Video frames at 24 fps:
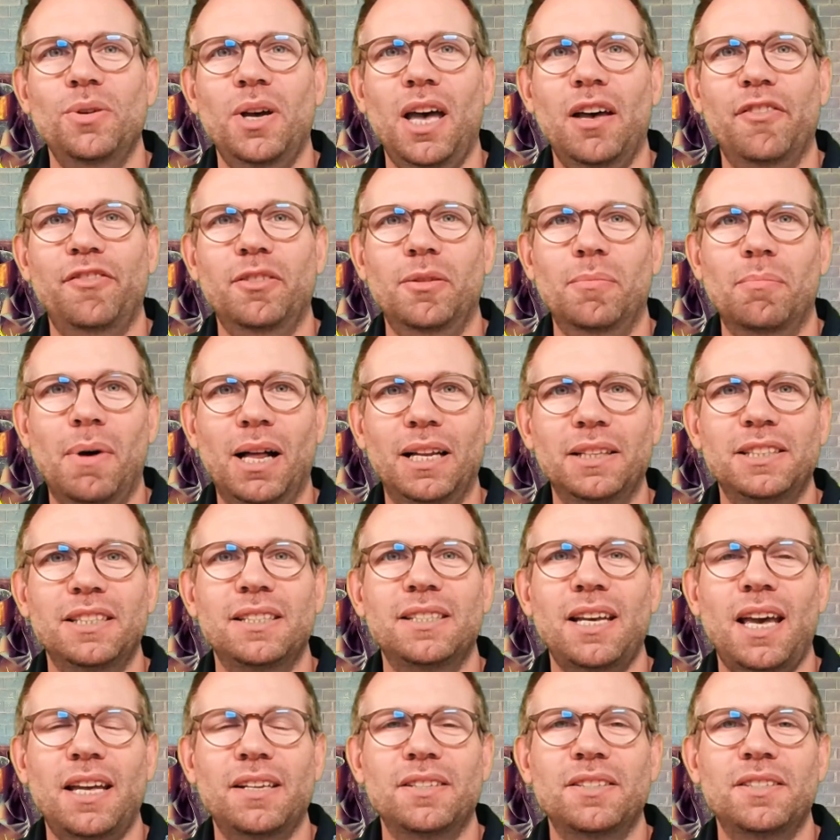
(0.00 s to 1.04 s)
have a
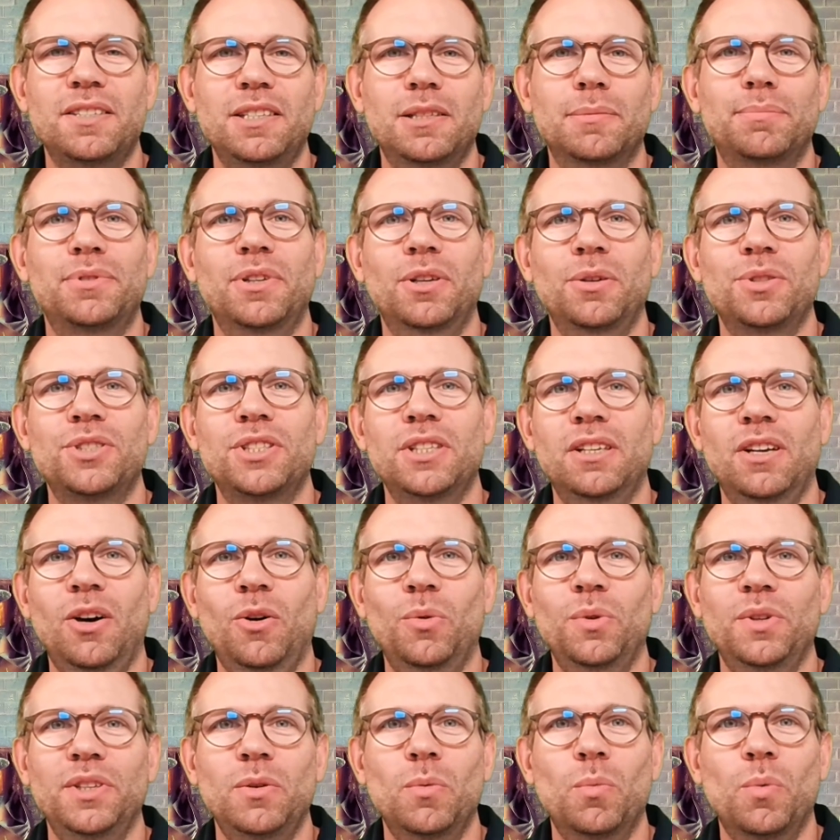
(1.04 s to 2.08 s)
multi-tenancy approach in
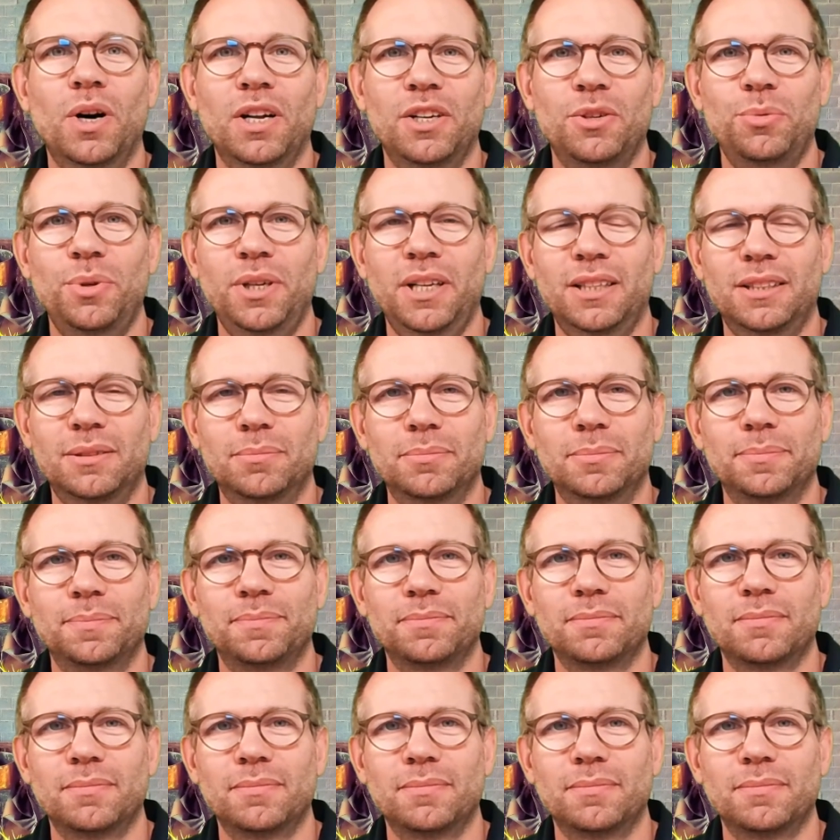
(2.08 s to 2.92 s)
only one realm.